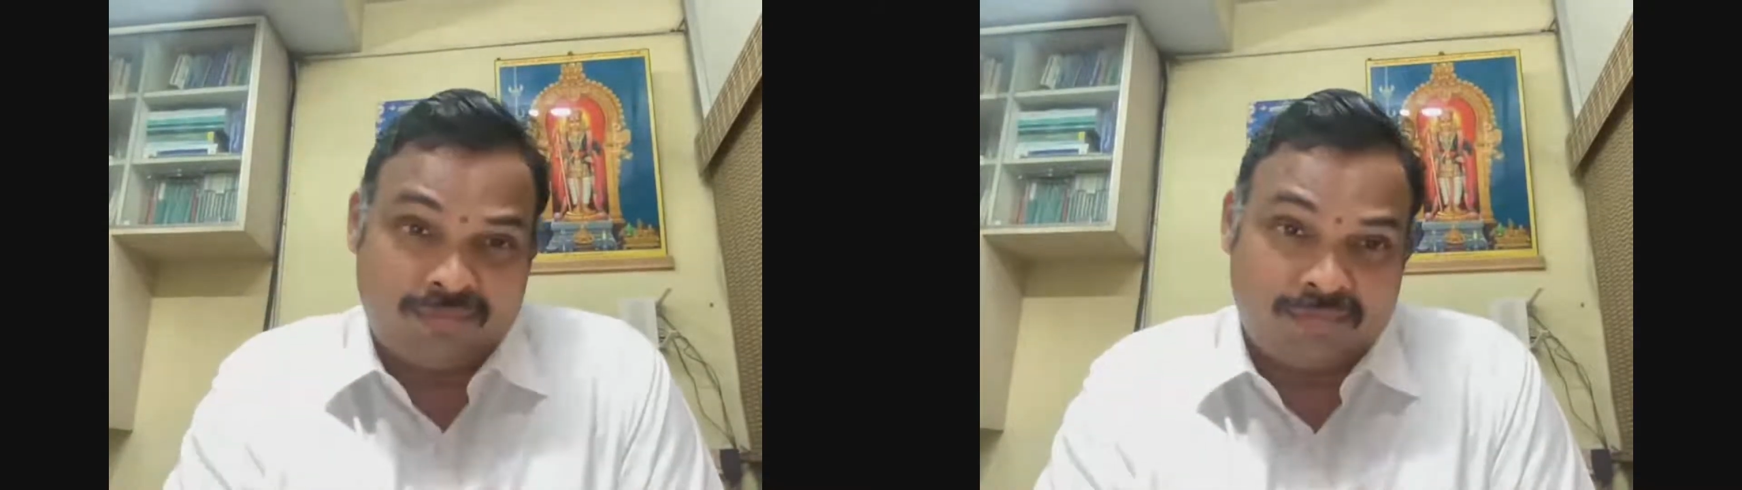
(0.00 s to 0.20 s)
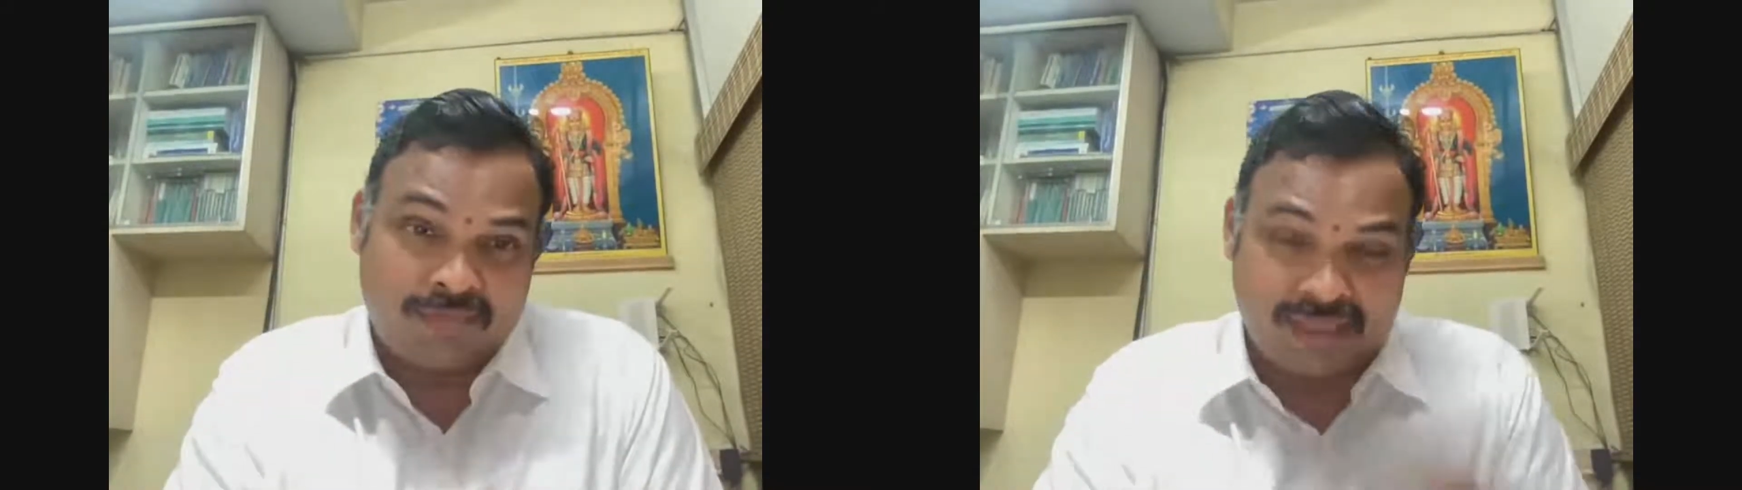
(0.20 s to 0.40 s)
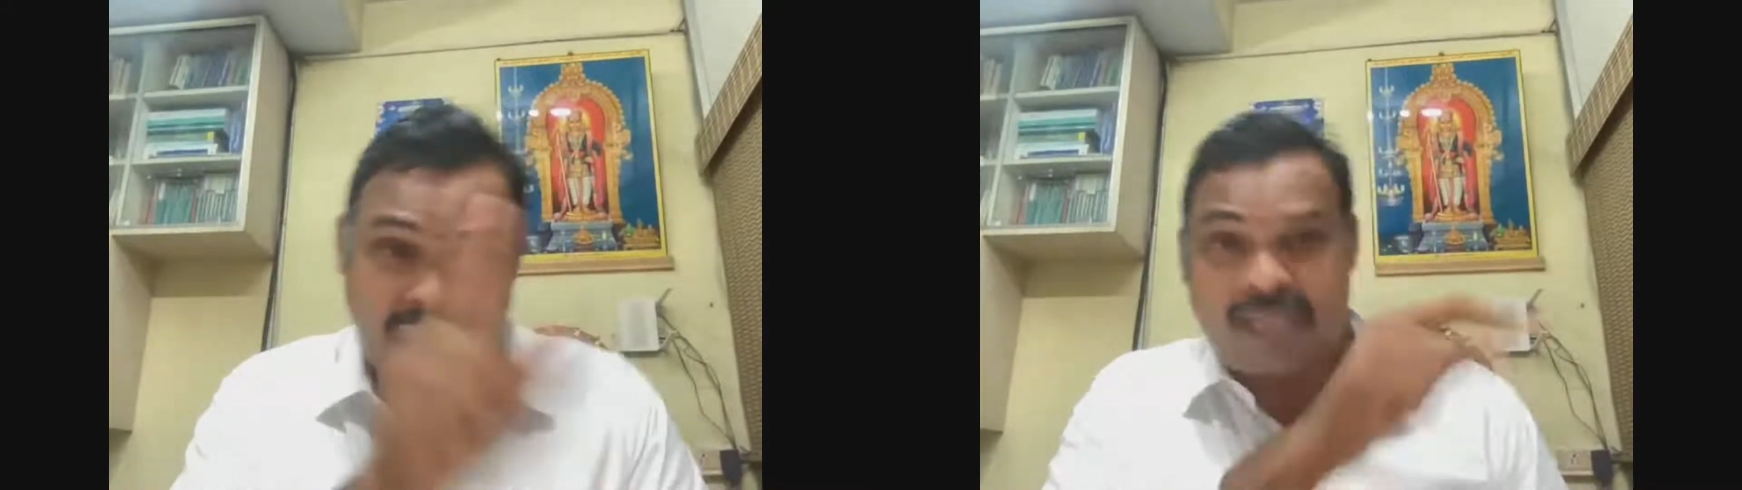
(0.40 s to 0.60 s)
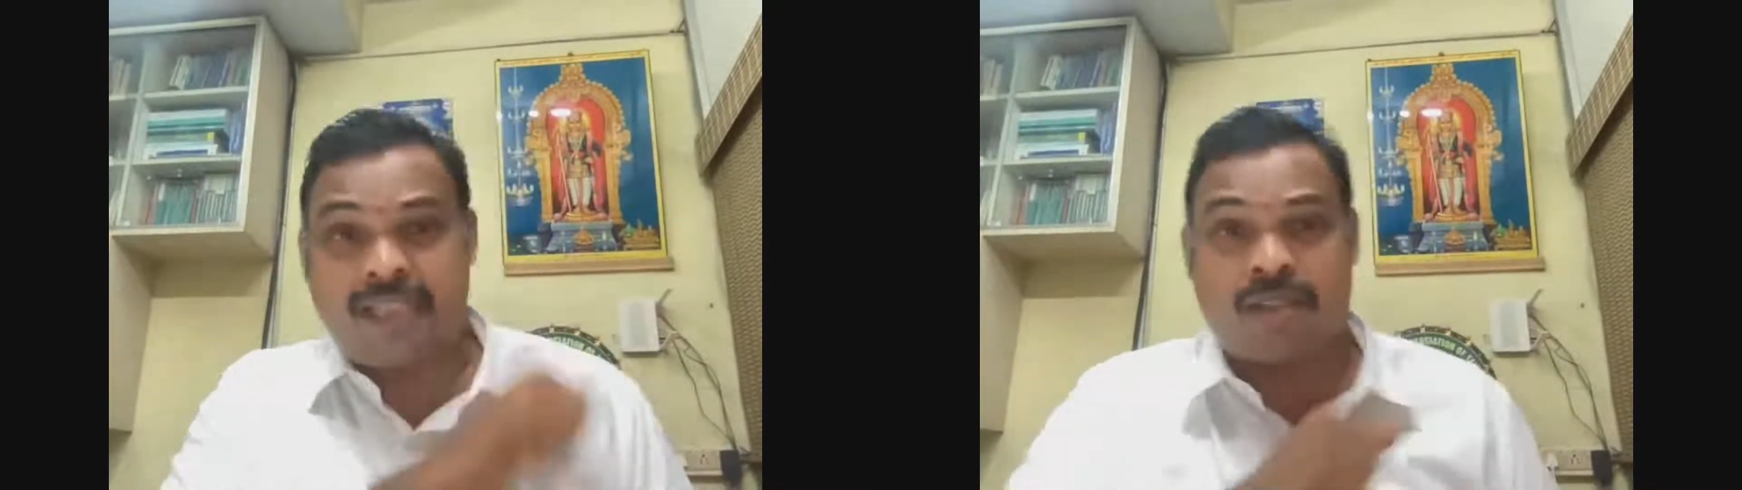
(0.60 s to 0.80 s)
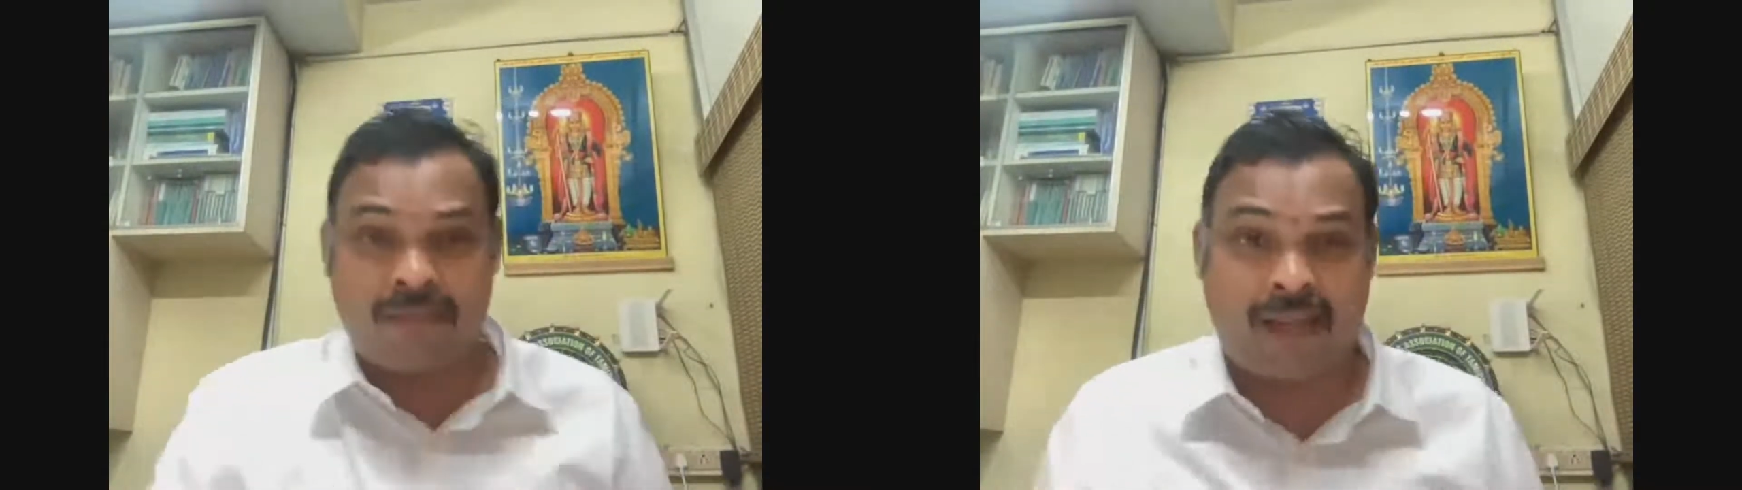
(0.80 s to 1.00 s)
That
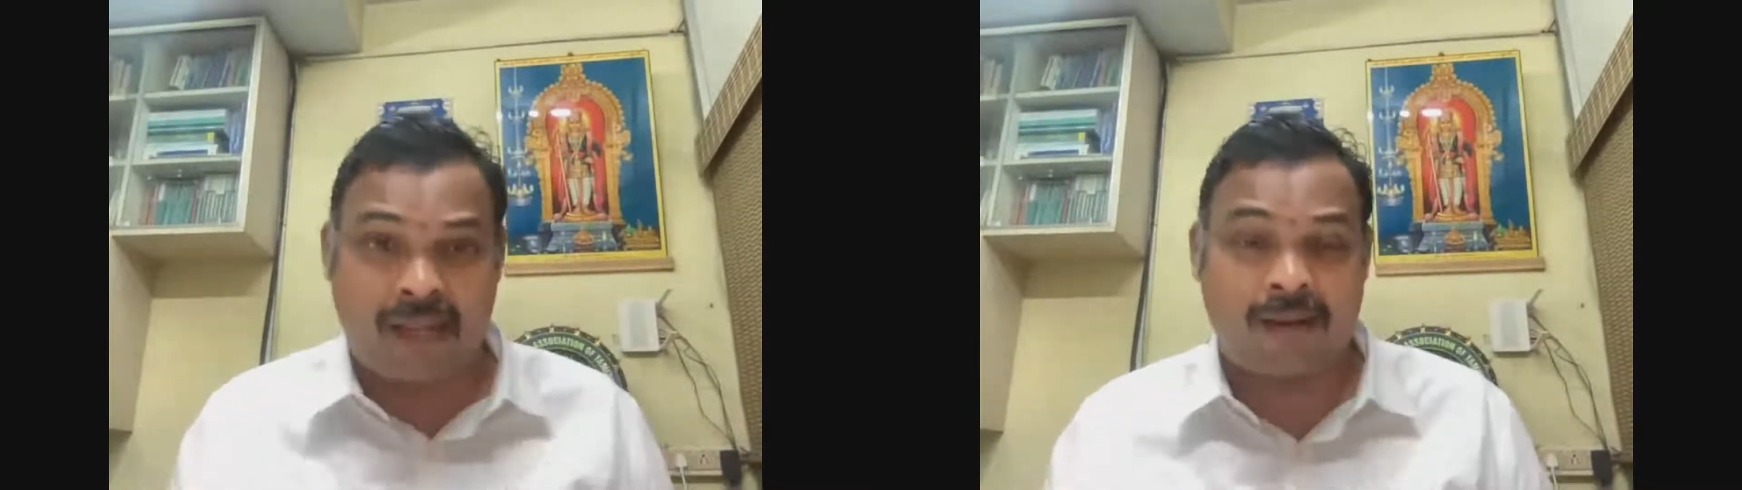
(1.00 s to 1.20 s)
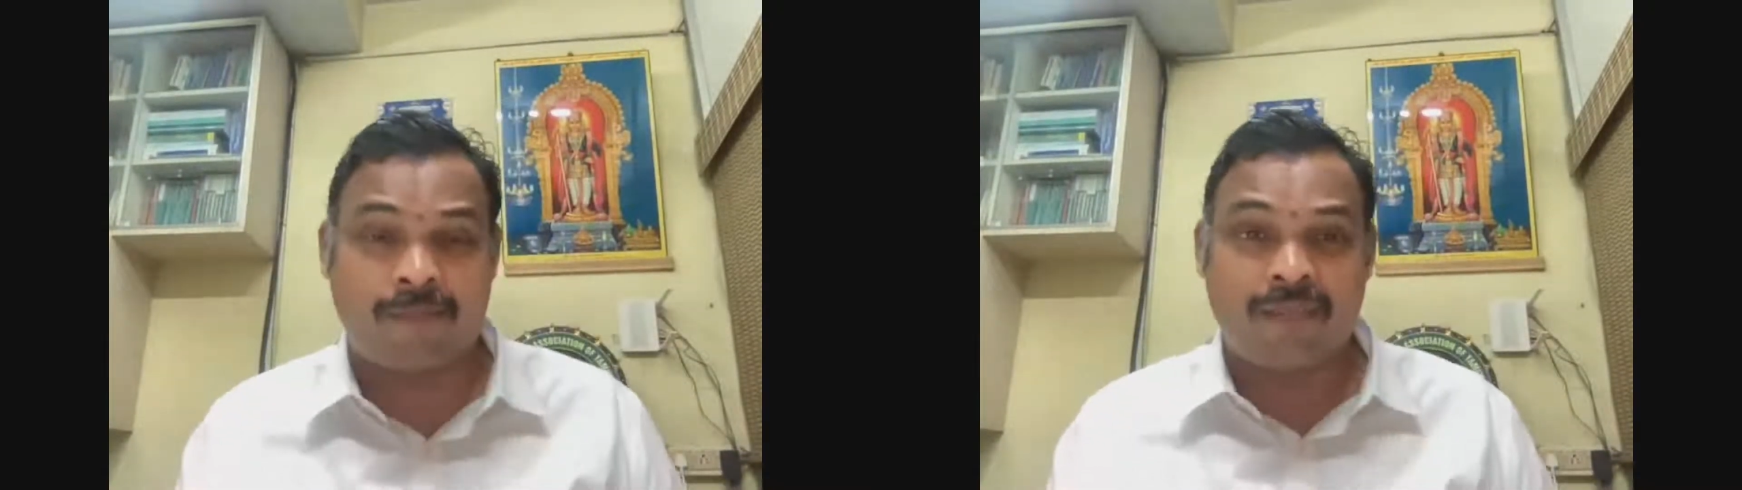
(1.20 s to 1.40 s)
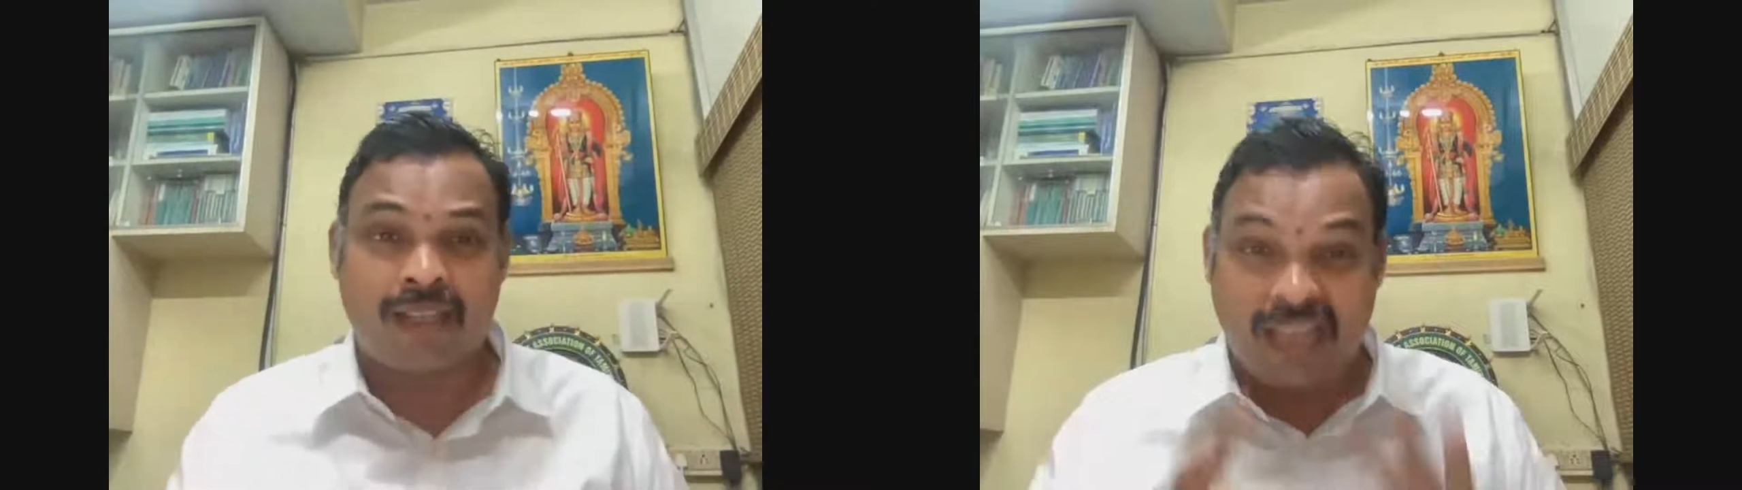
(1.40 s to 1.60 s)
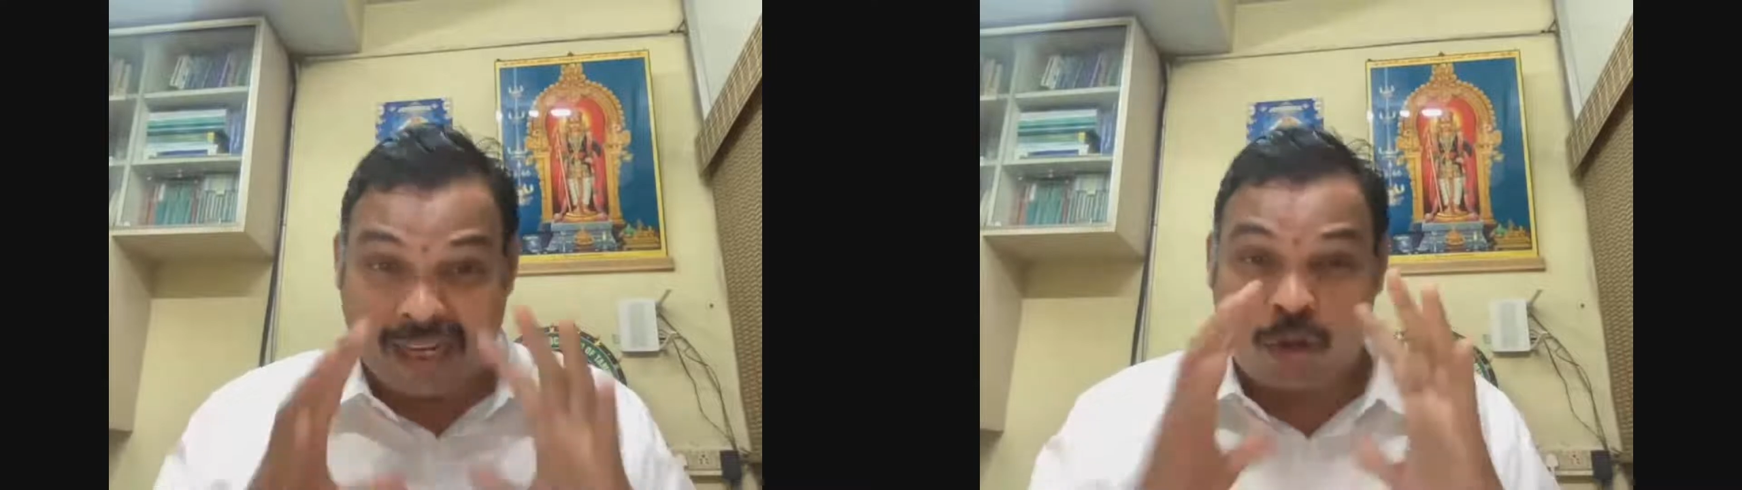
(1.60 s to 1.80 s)
is where a